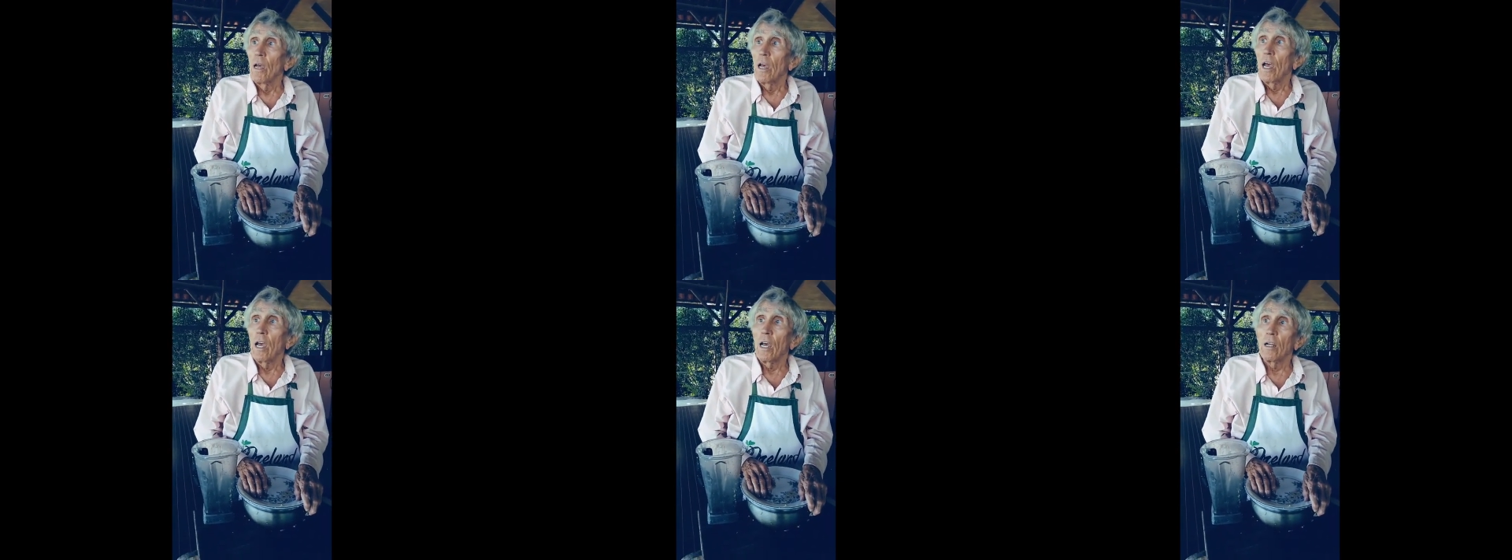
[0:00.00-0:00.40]

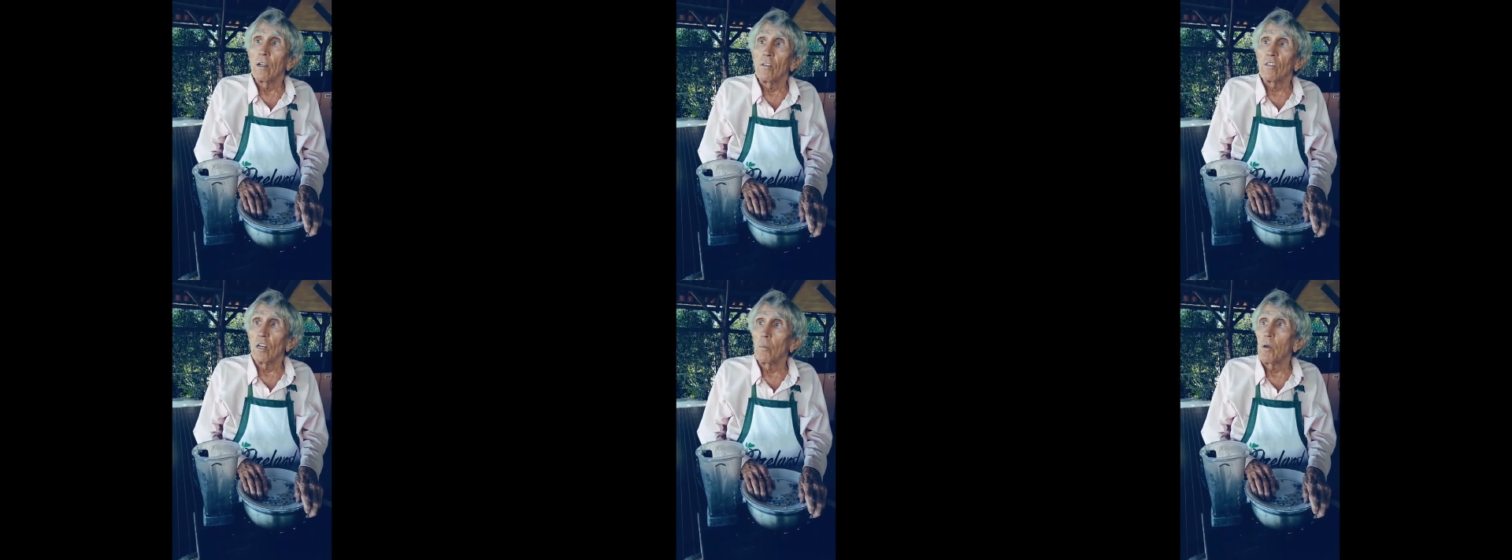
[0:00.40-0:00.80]
and
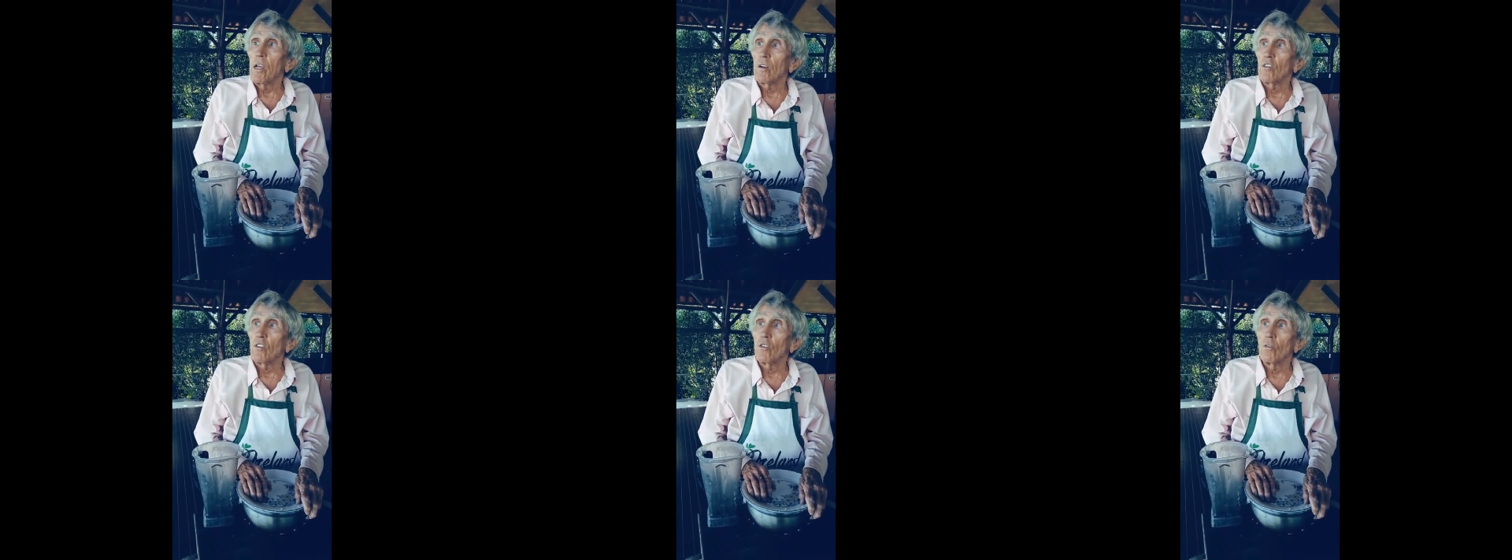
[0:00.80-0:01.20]
it's going to be
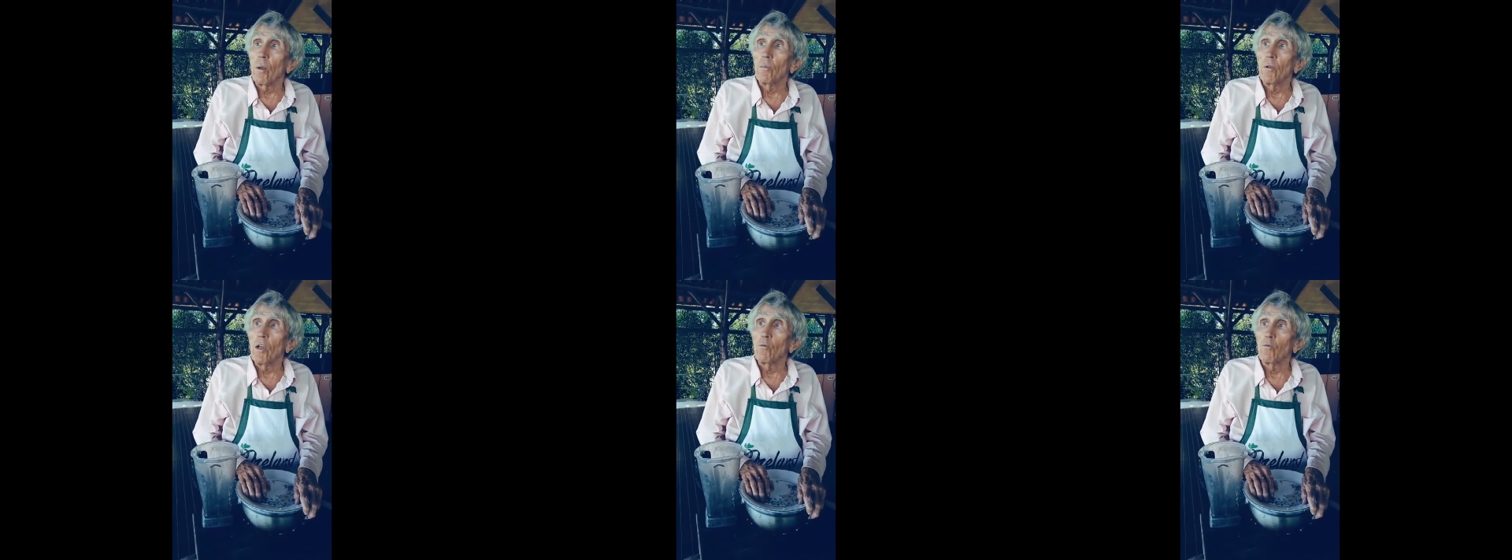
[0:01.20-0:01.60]

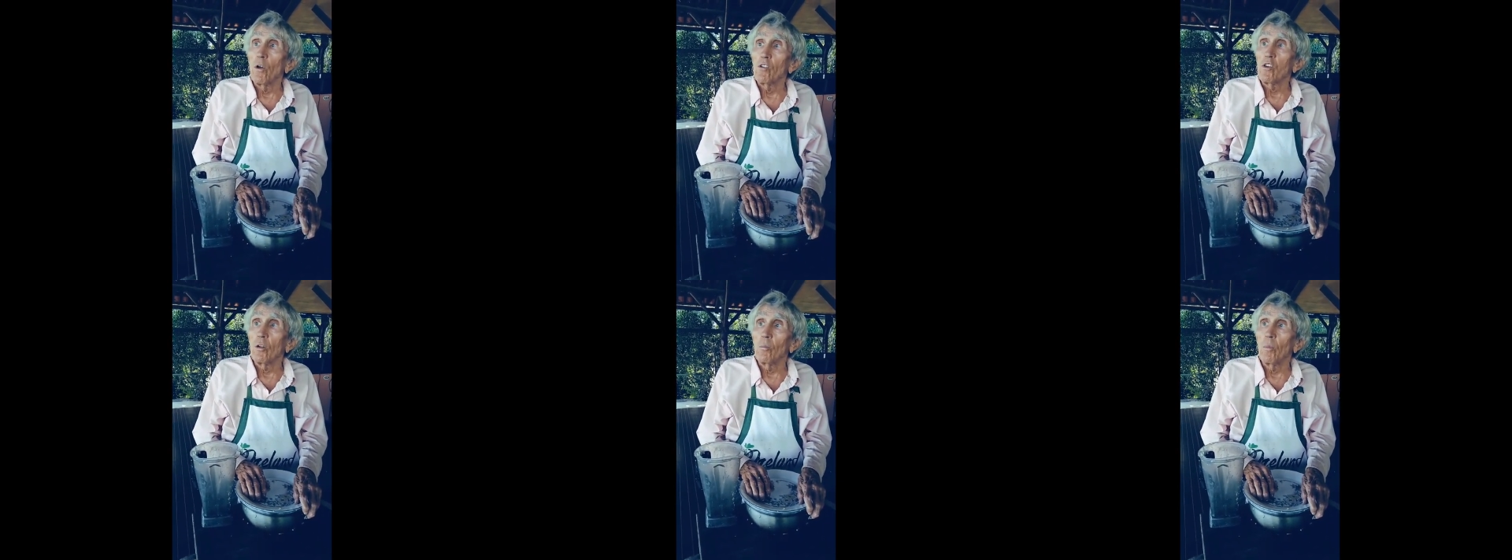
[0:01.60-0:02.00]
extremely
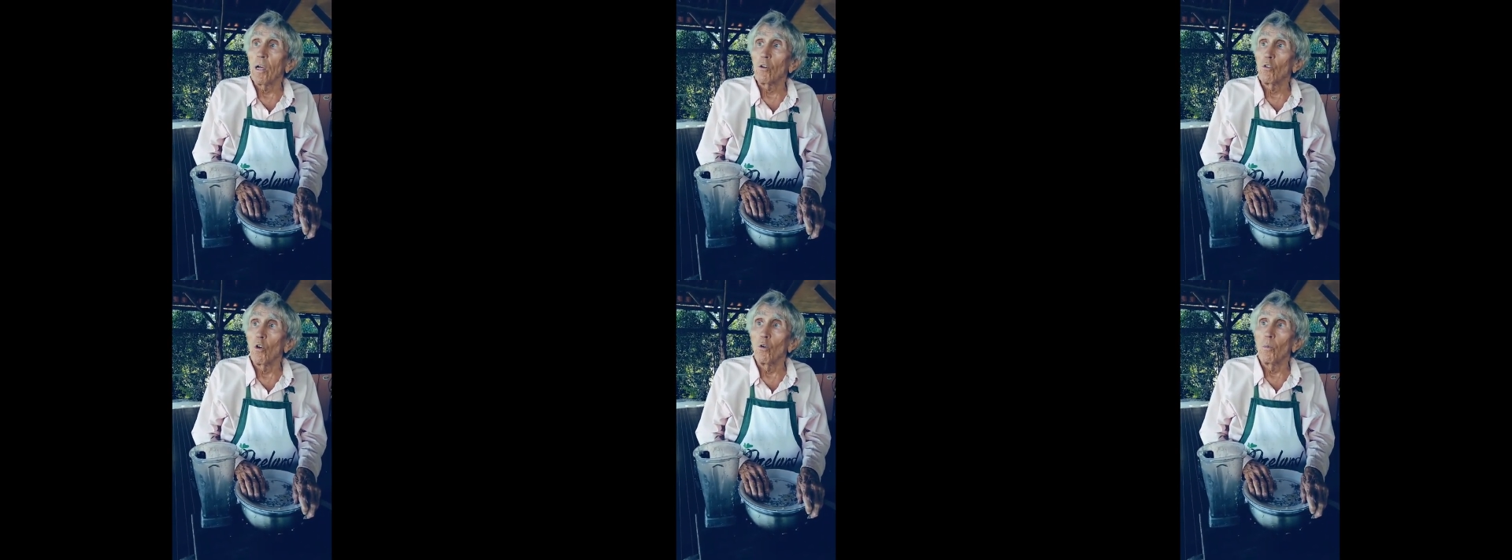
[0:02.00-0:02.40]
rich in
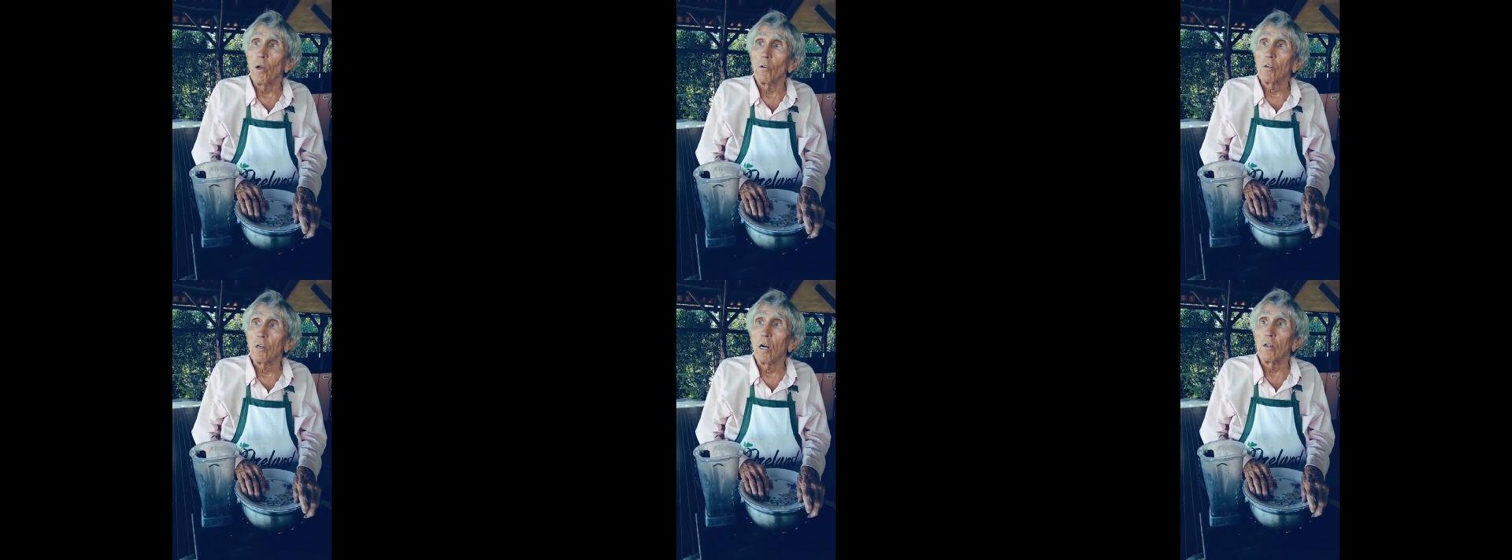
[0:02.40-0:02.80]

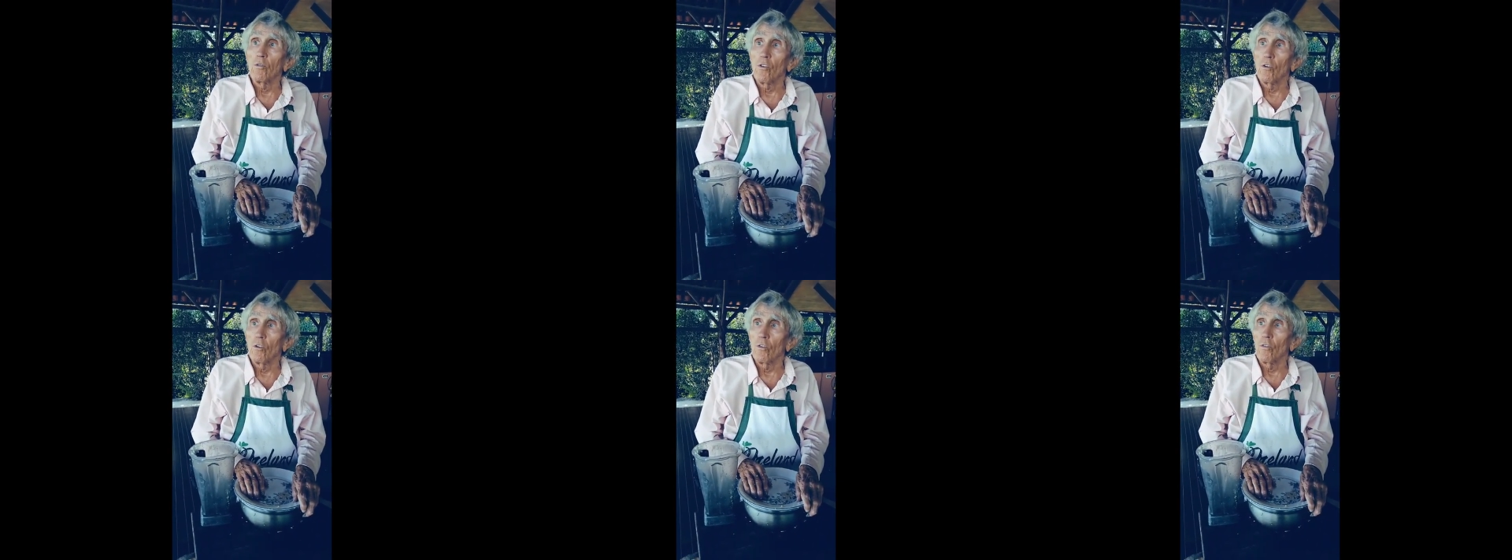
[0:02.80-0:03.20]
microbial
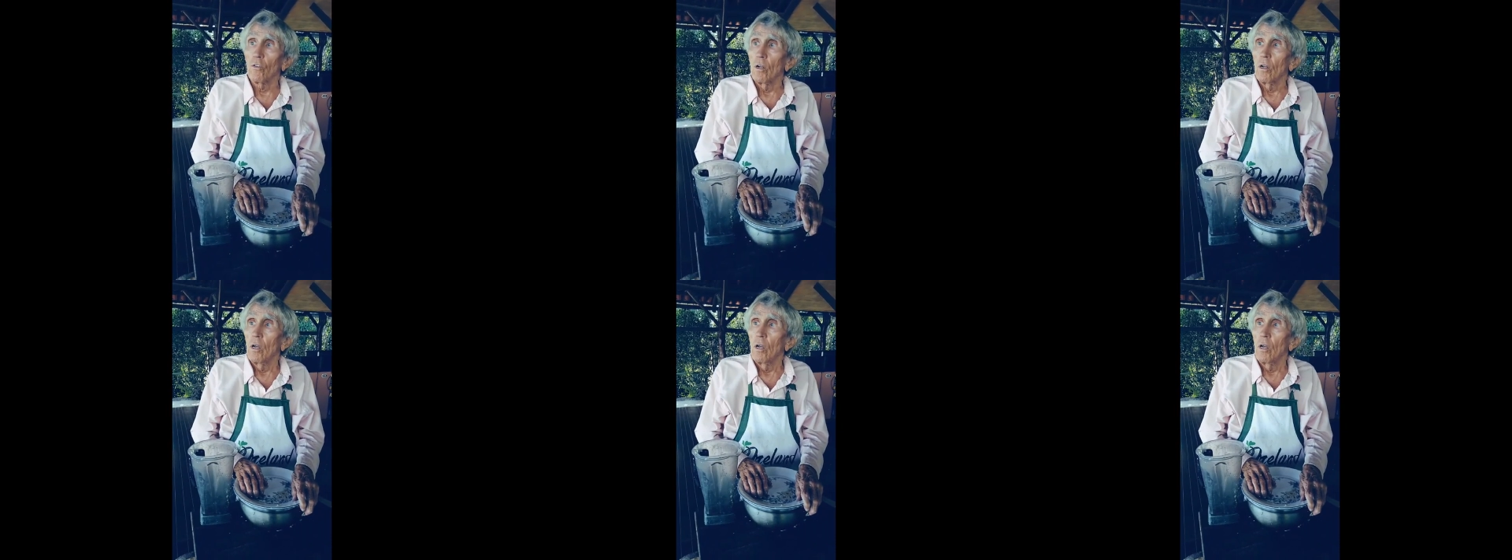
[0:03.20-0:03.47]
cultures.